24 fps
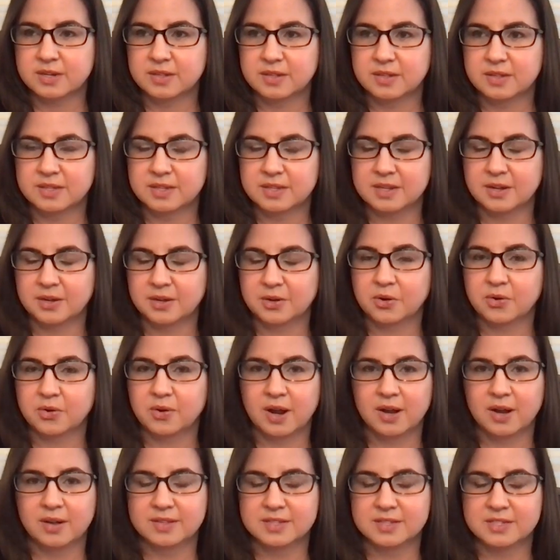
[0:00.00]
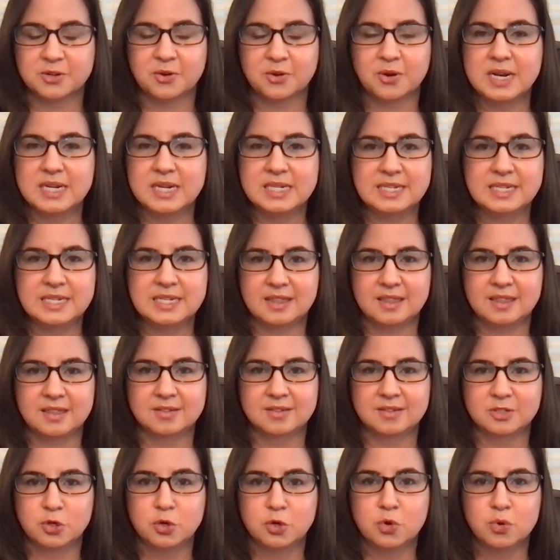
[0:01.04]
this crazy
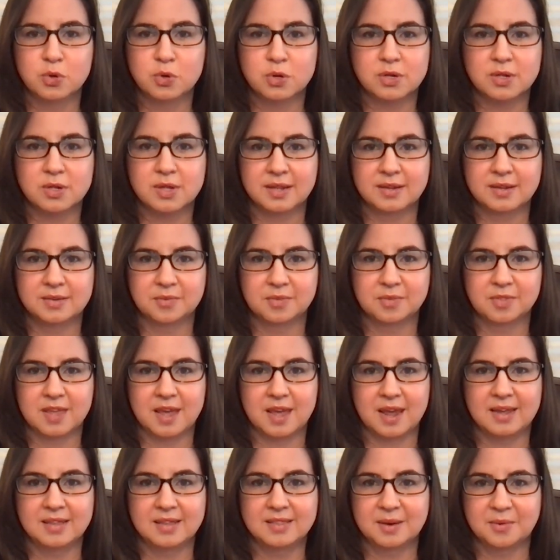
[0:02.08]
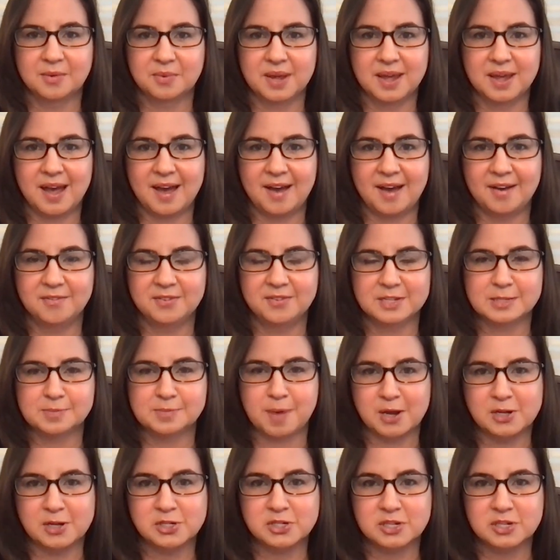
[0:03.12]
tool and thing that we have,
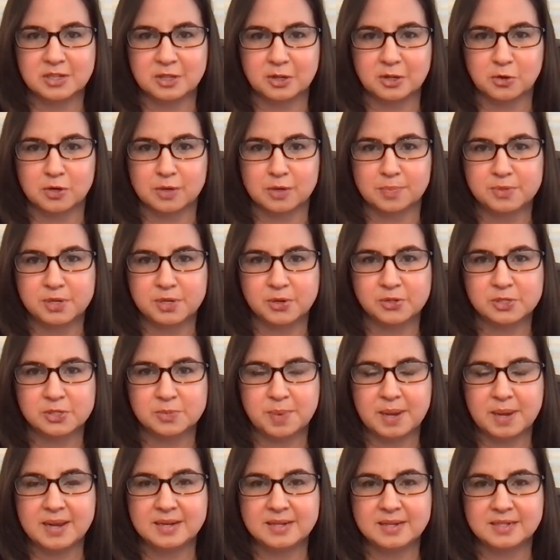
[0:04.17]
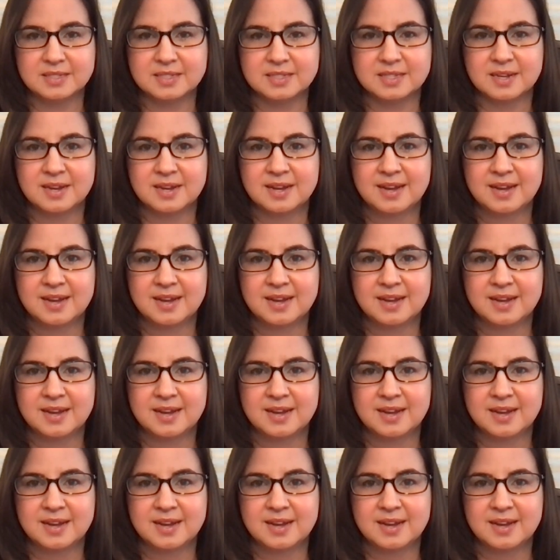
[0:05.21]
especially in the crypto space.